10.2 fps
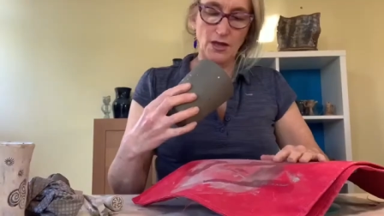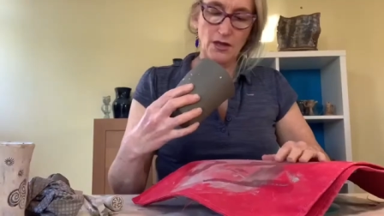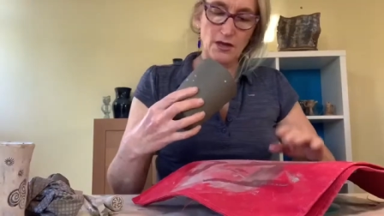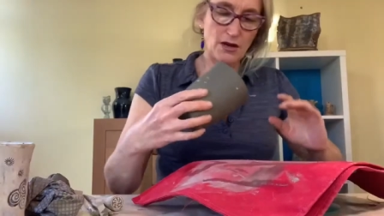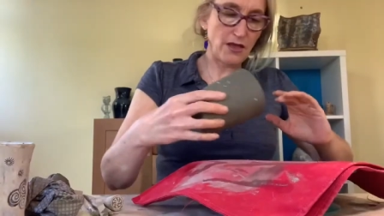
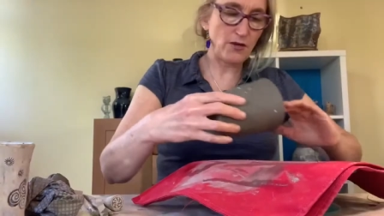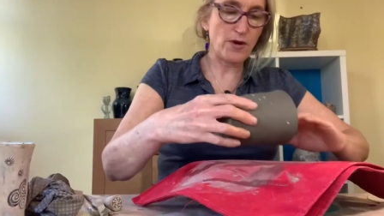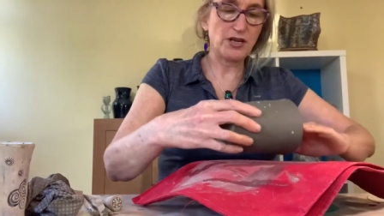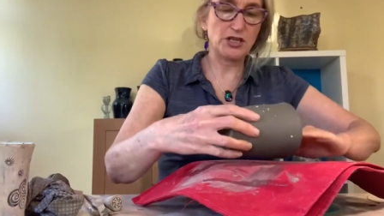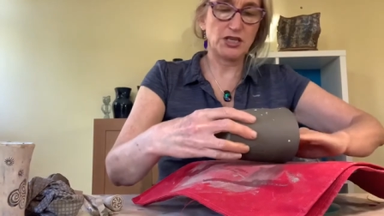Another
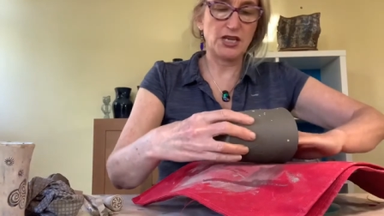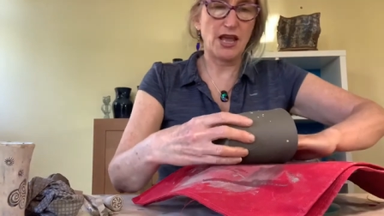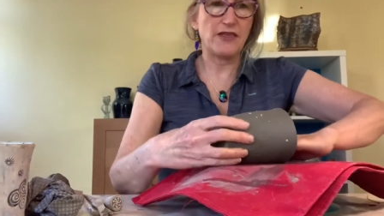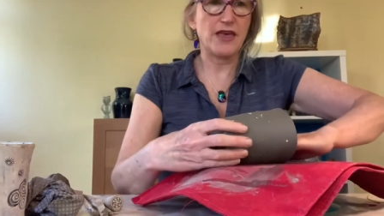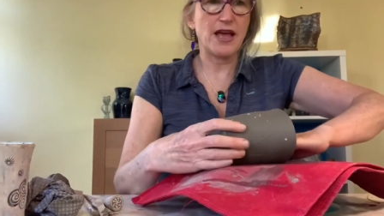way just to
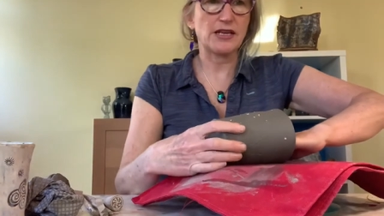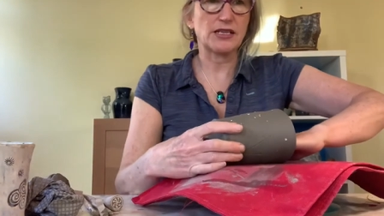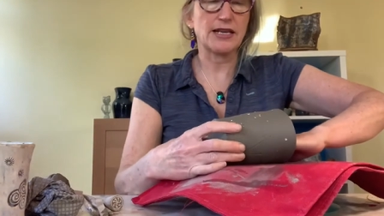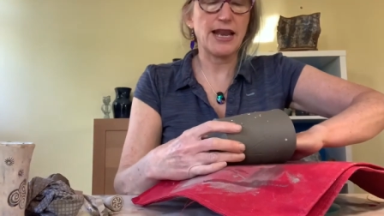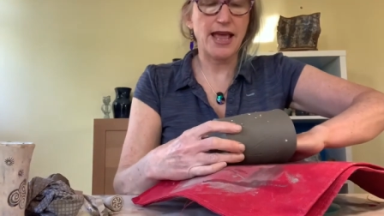get that
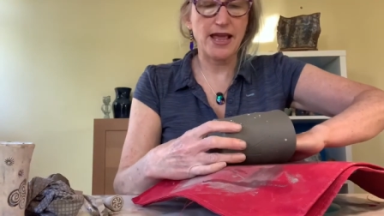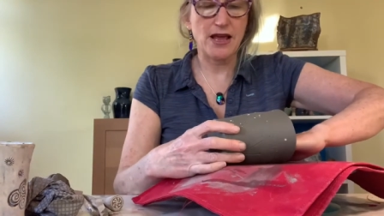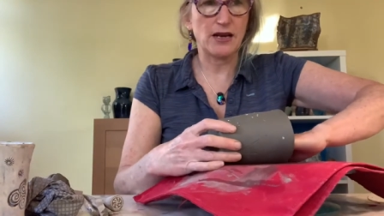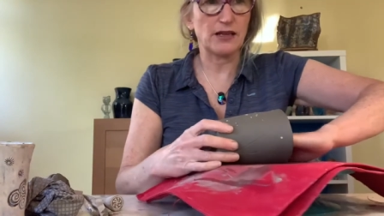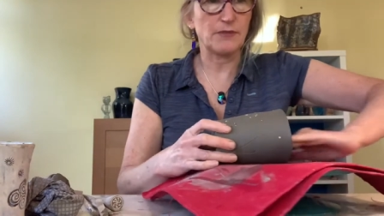clay a
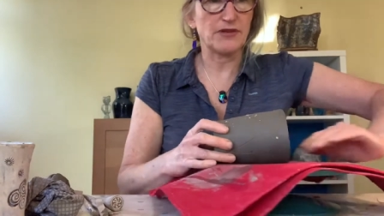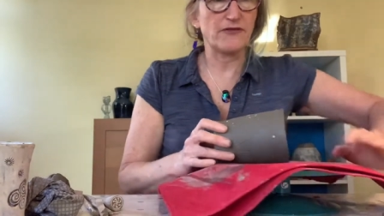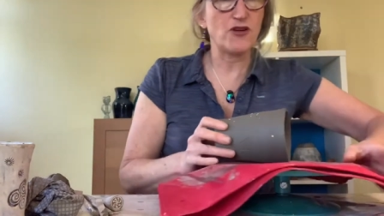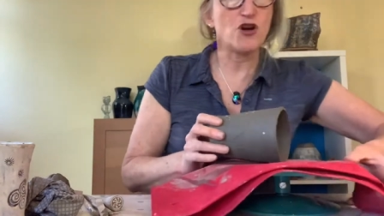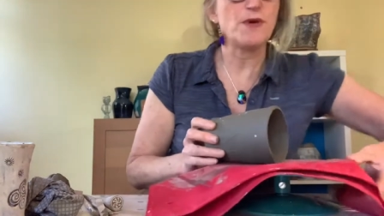little bit
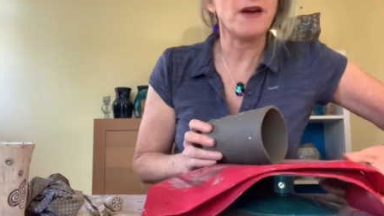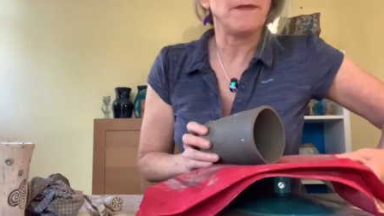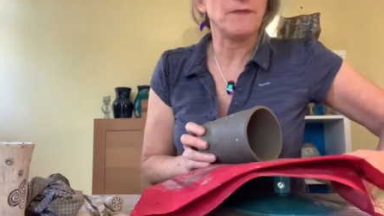firmer